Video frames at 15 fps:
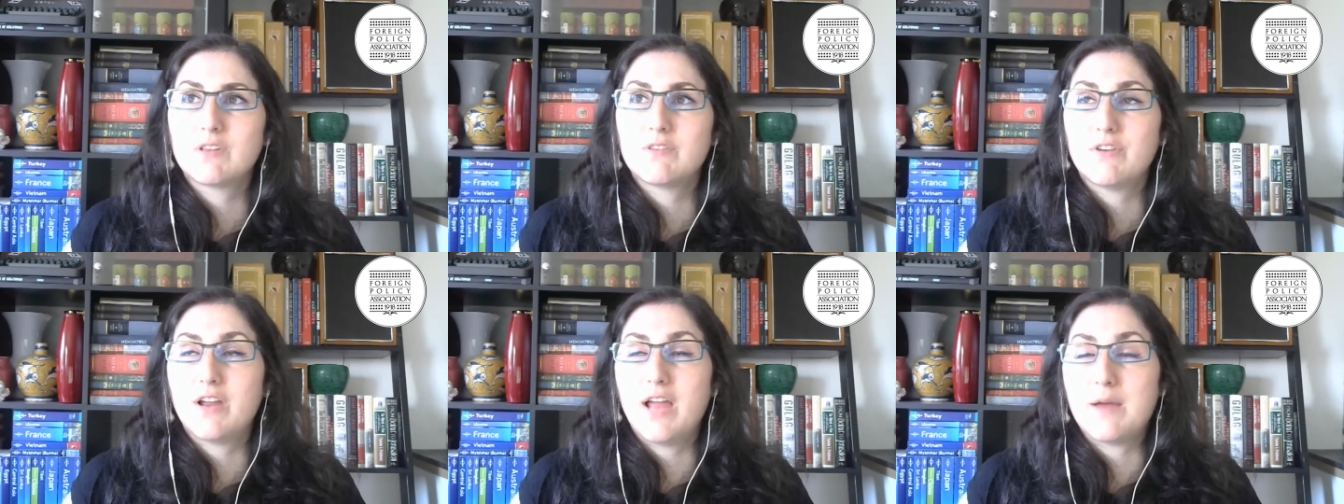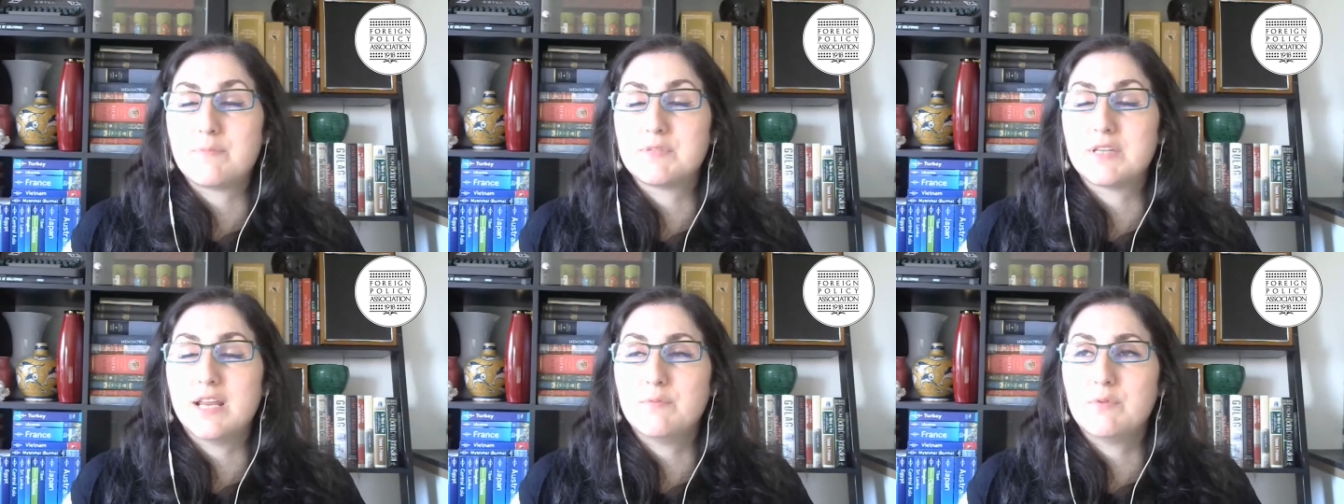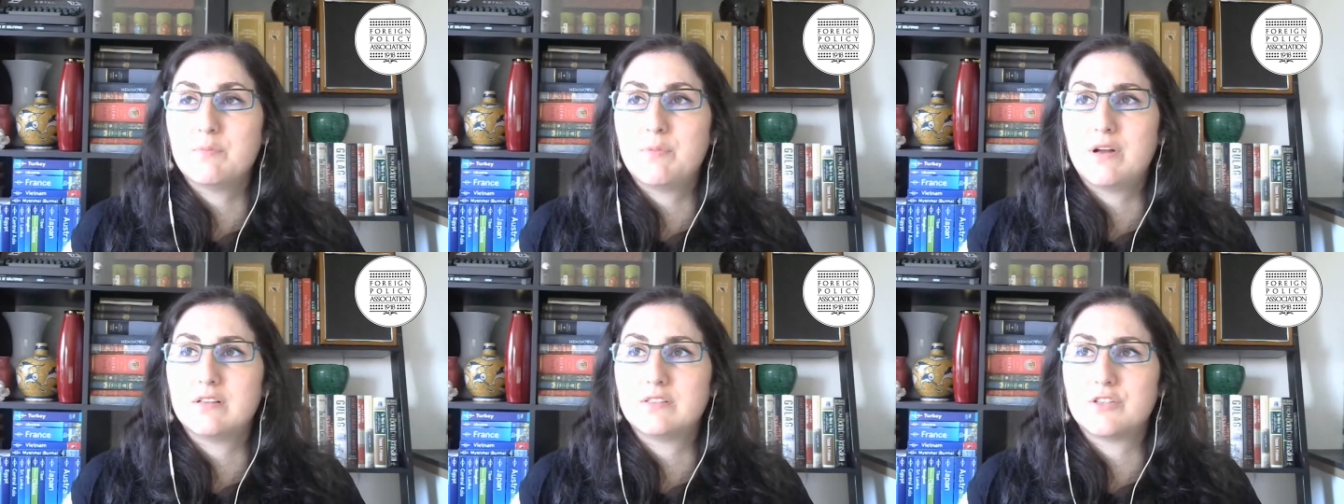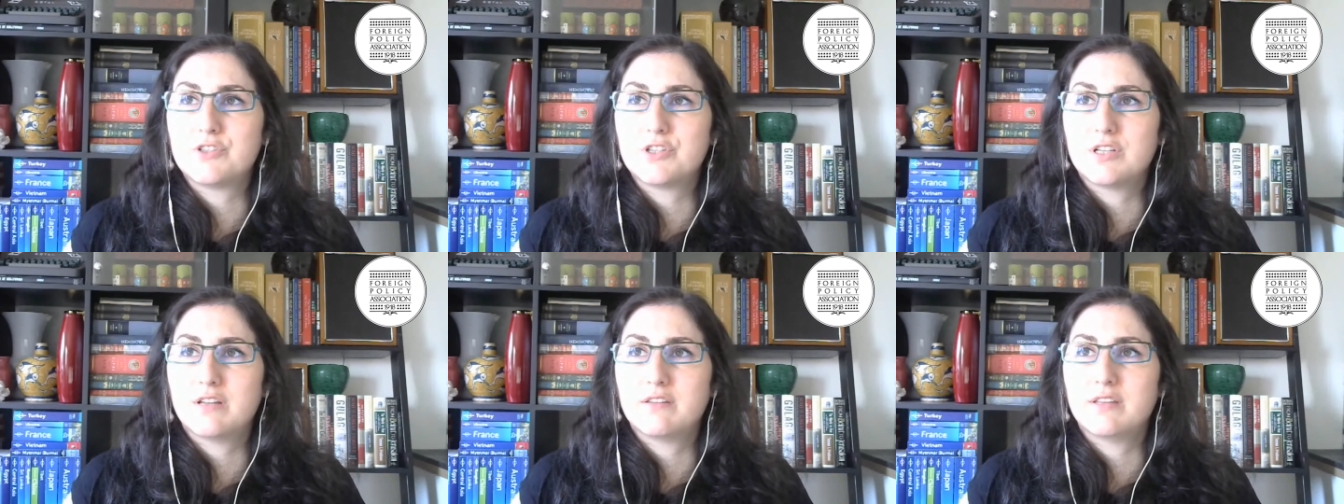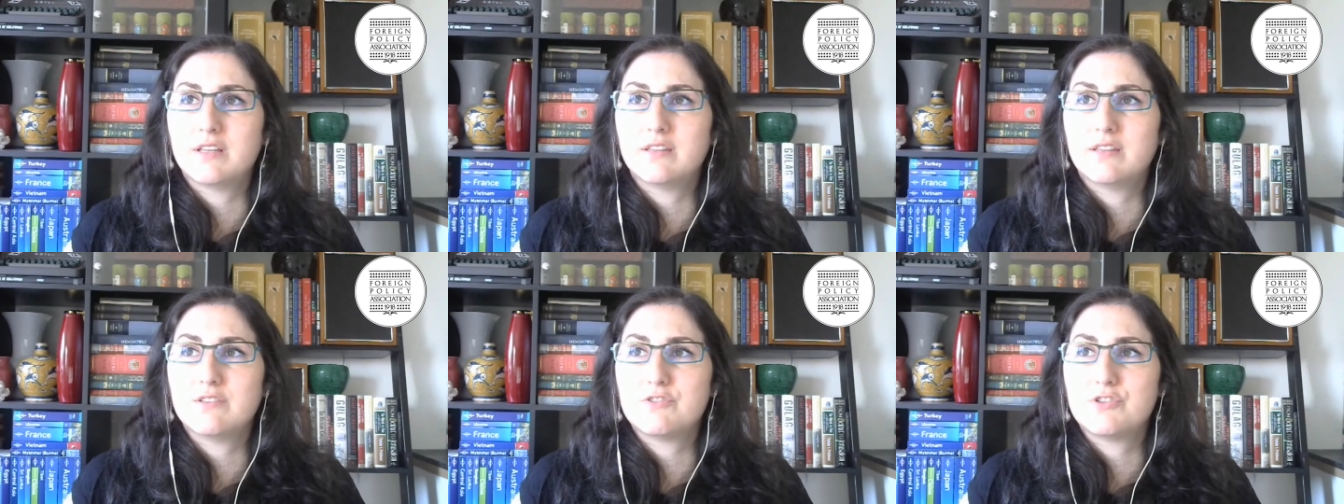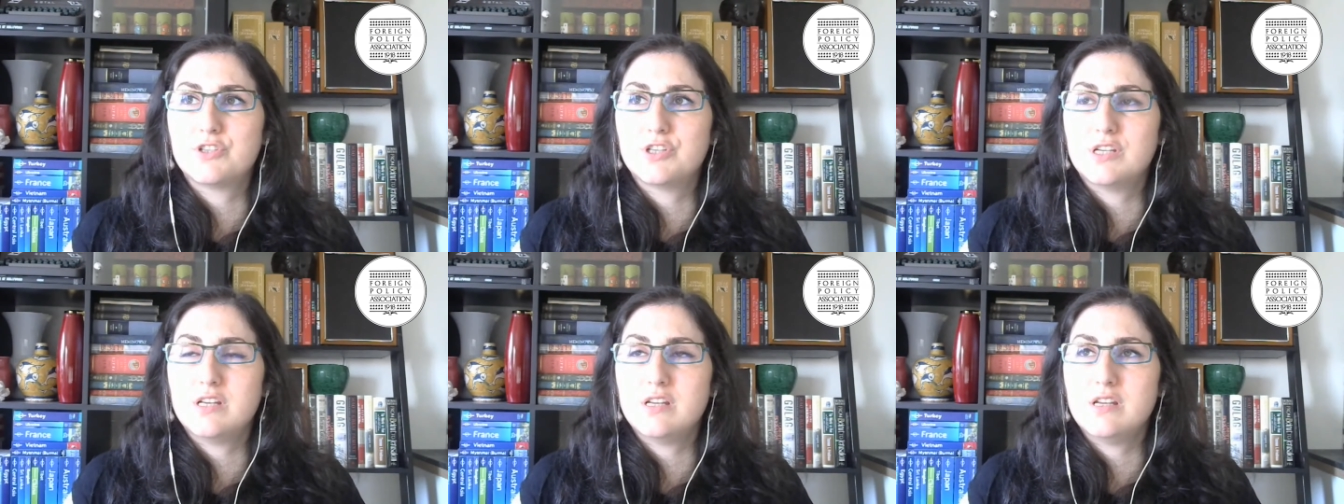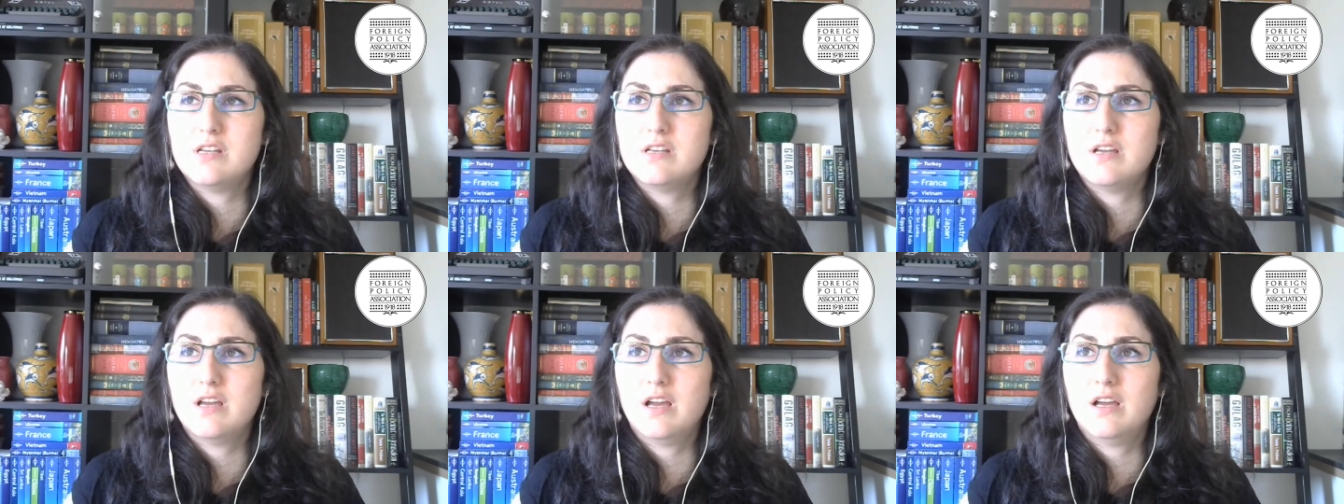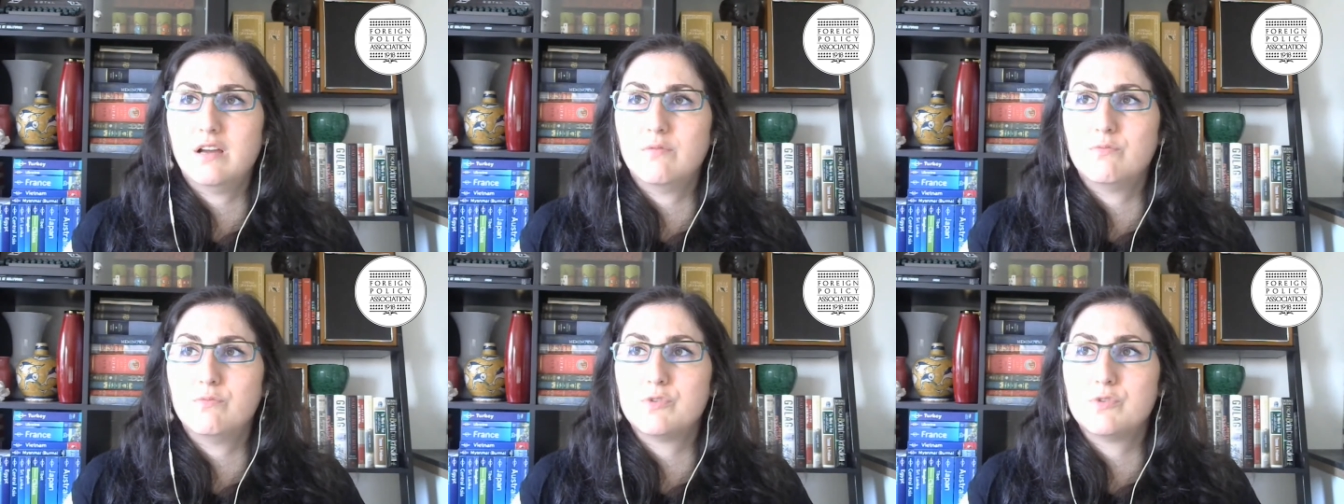a very apt and able politician, I think that she um,